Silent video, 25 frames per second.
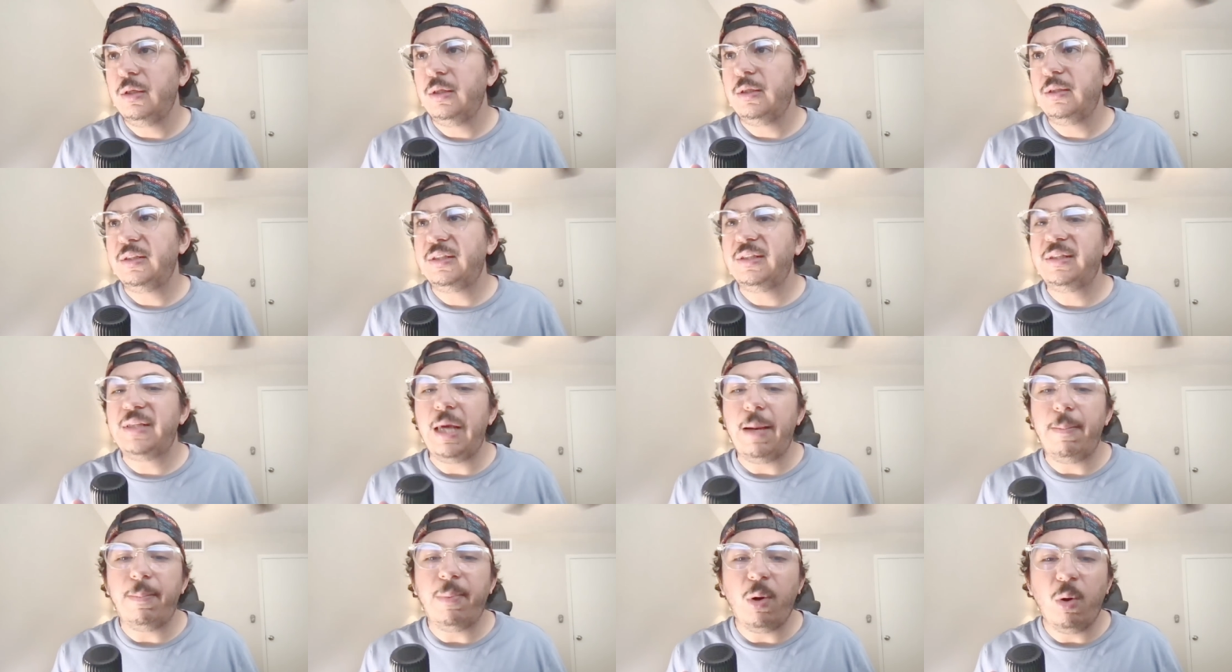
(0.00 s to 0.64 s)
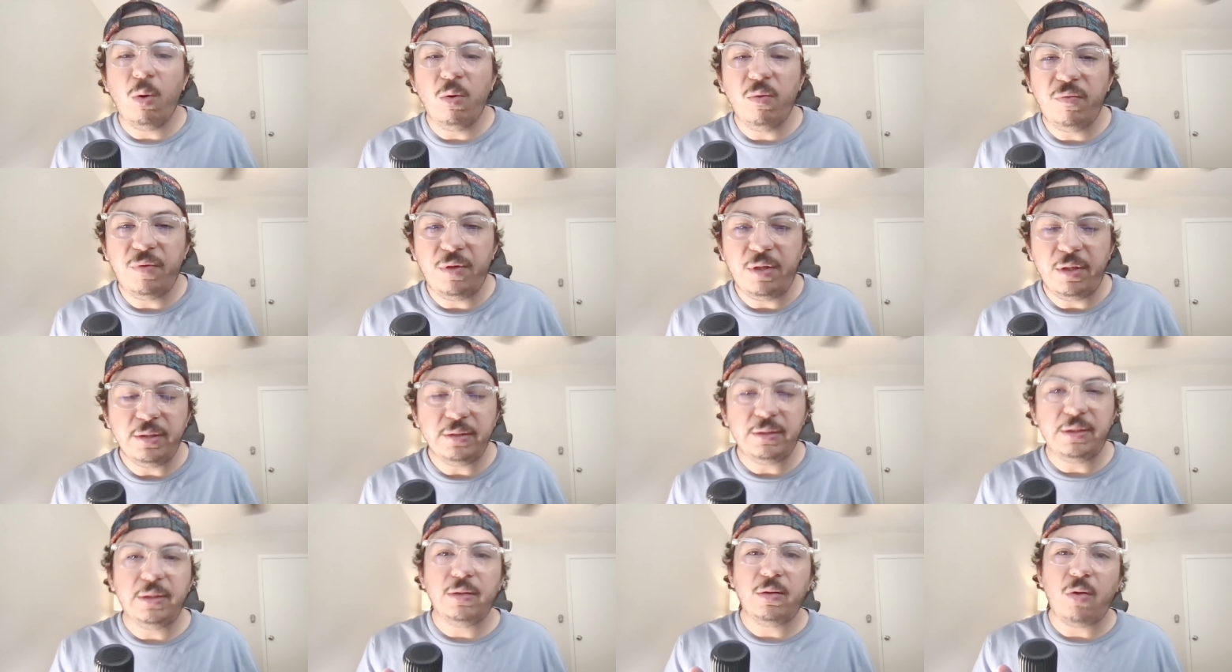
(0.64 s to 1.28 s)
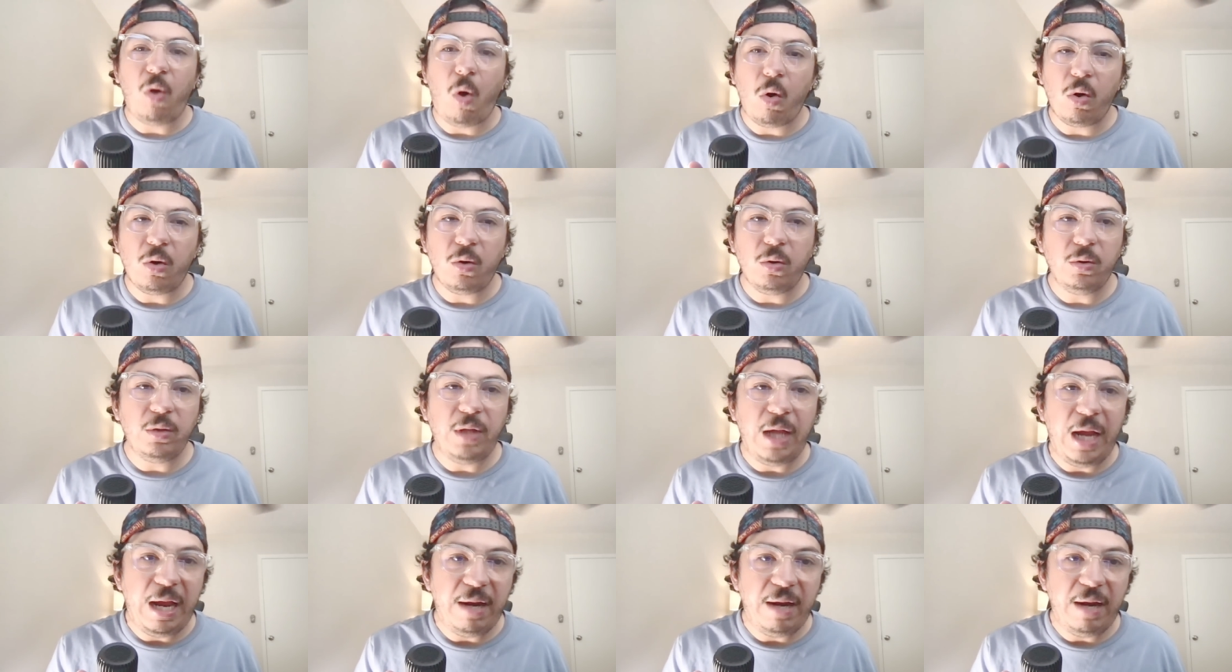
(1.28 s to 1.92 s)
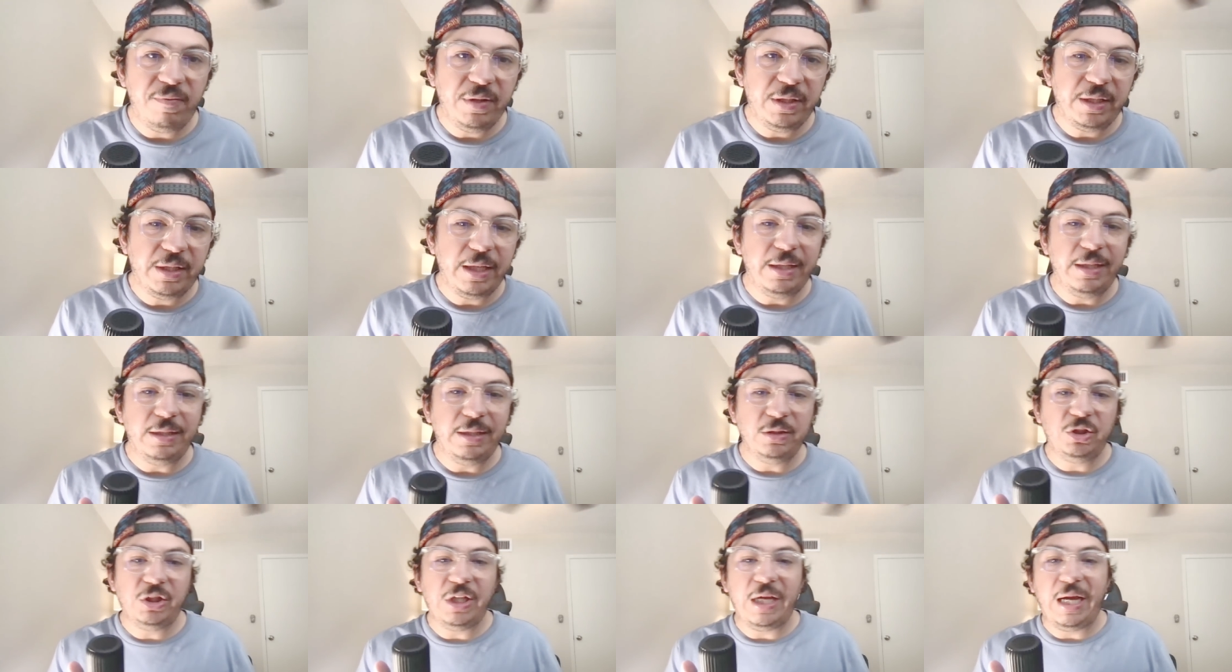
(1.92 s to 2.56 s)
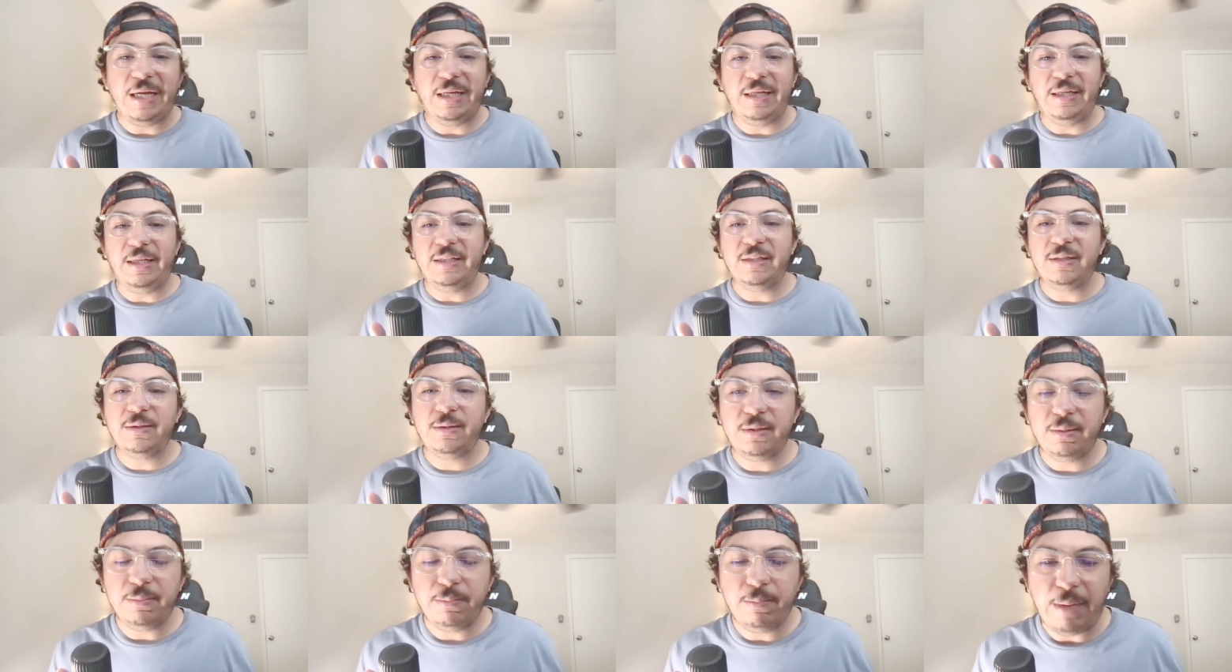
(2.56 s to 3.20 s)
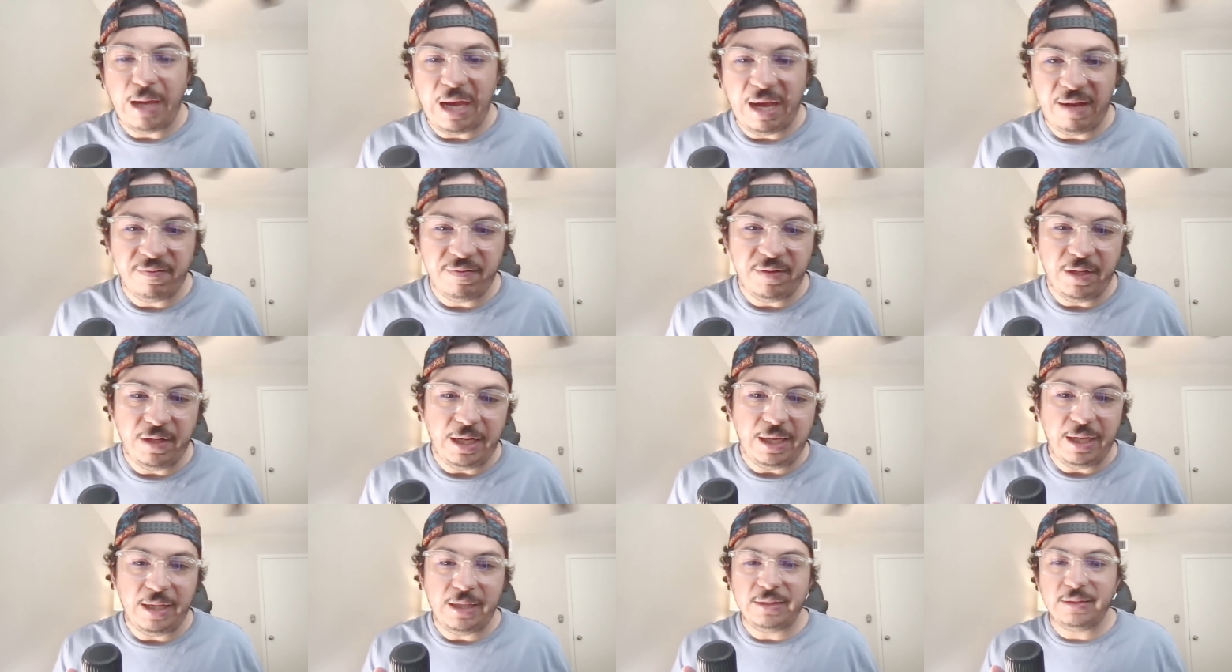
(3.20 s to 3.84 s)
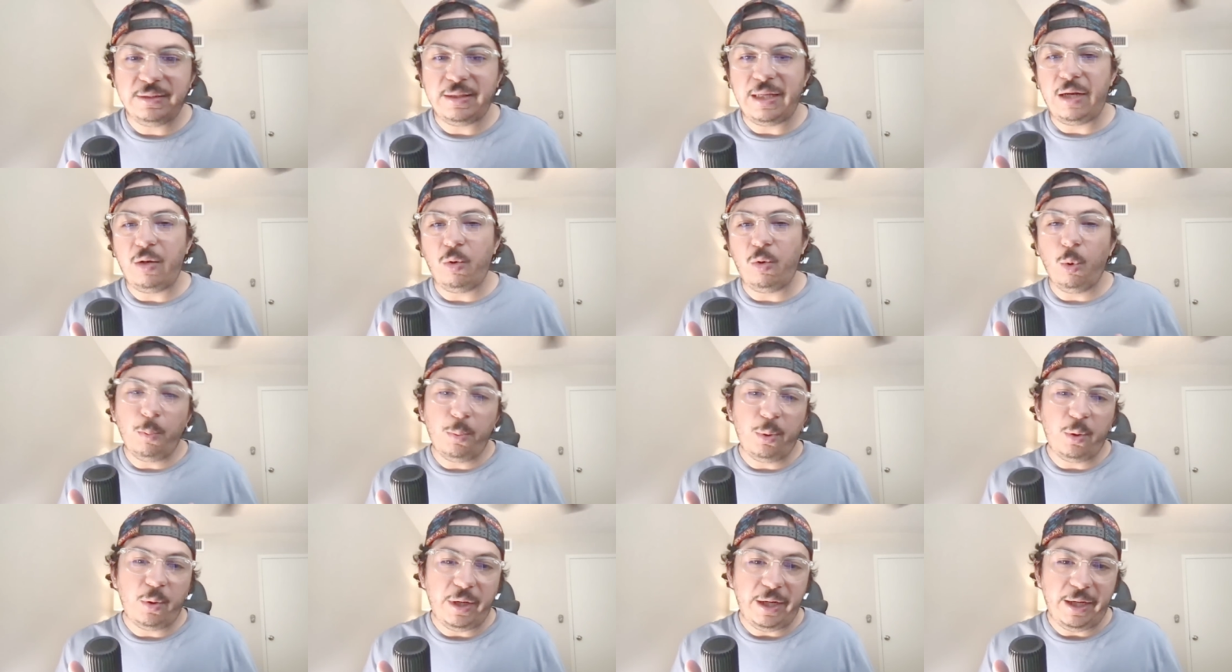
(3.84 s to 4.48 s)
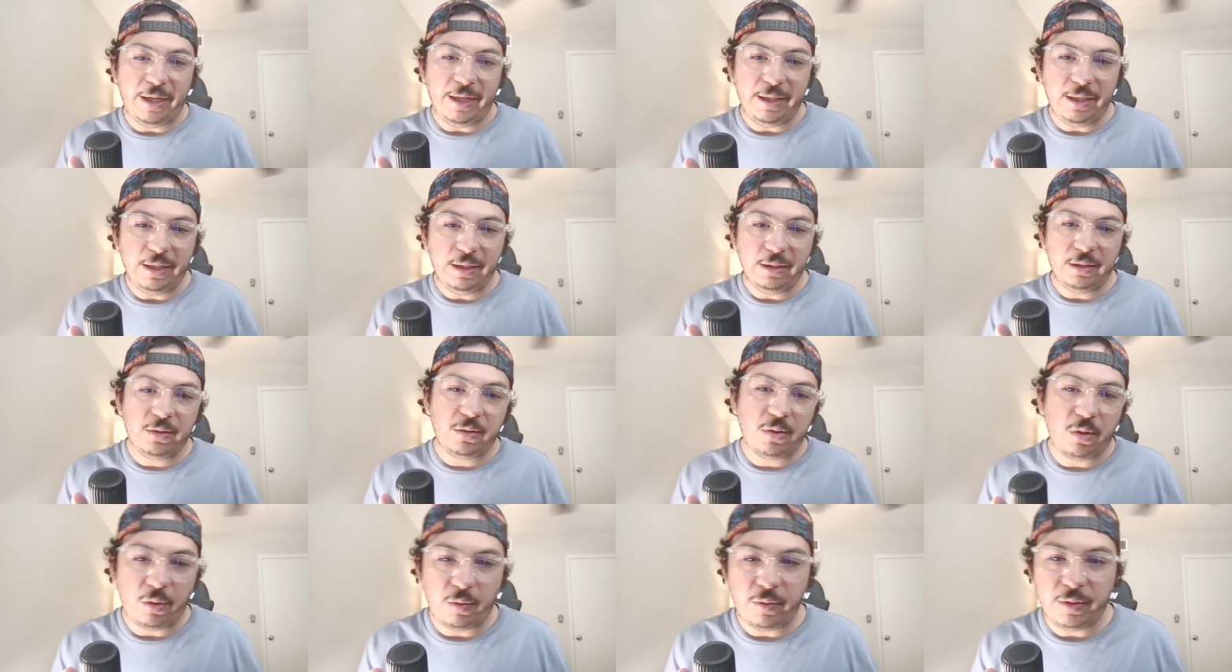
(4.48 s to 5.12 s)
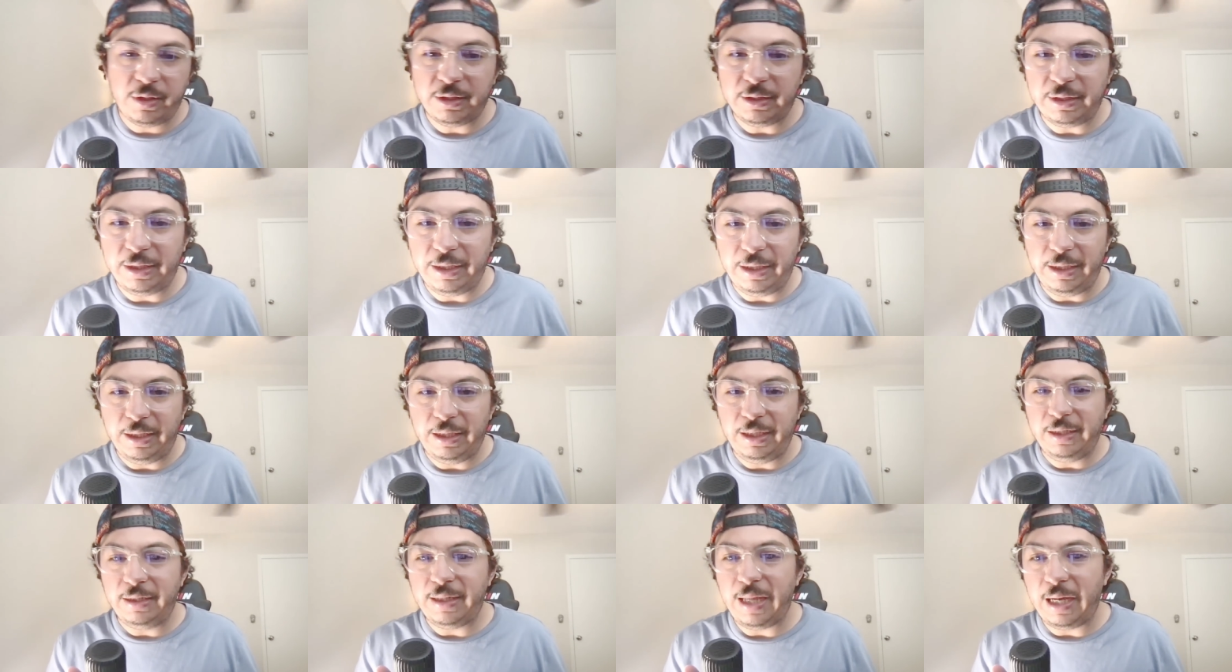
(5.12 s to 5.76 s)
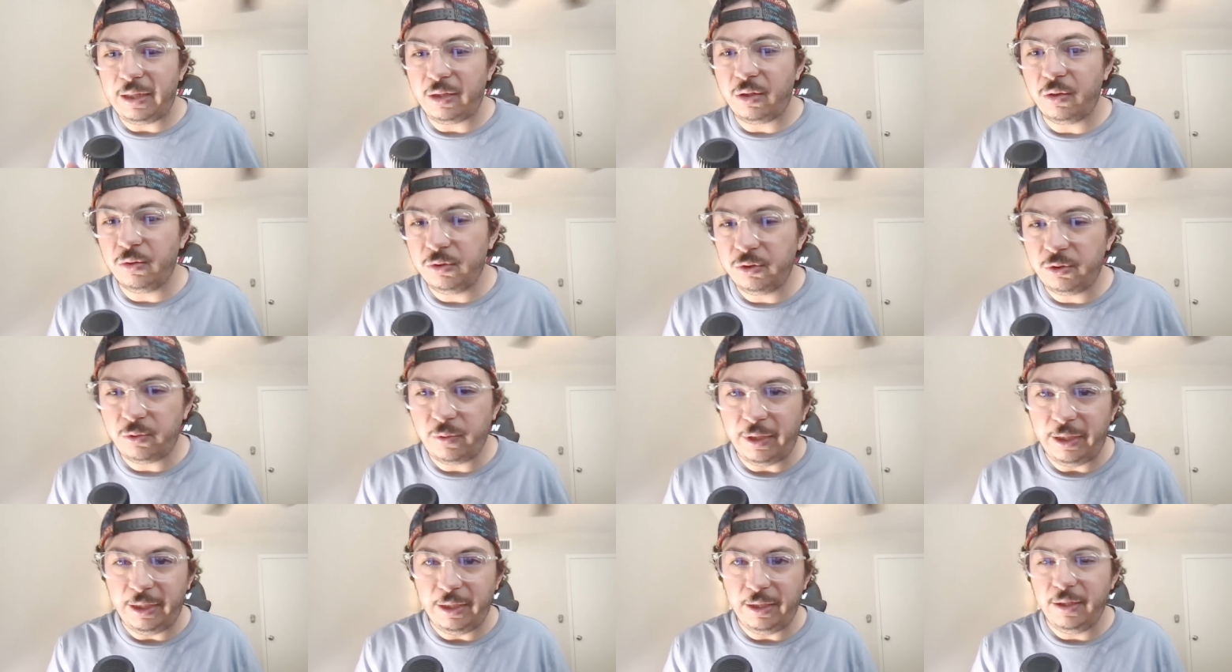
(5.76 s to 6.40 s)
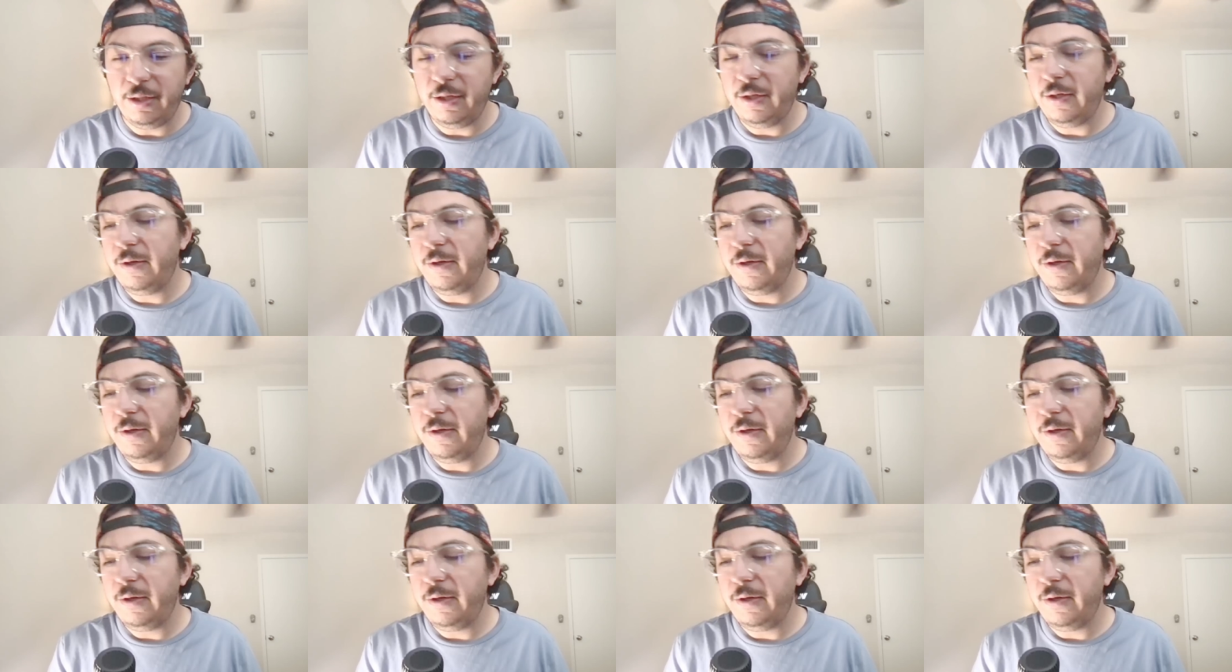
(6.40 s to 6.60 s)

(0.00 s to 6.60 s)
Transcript: step over the local African and Chinese mafia that operate currently in that country.